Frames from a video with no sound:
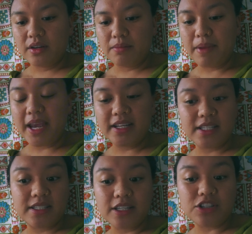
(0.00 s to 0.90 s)
made
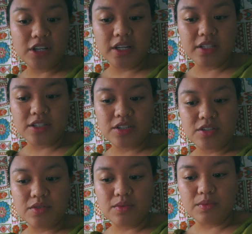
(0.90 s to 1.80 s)
decisions
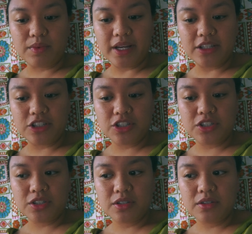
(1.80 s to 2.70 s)

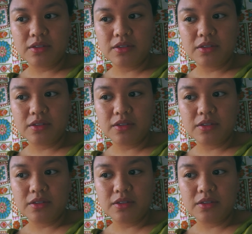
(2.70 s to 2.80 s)
which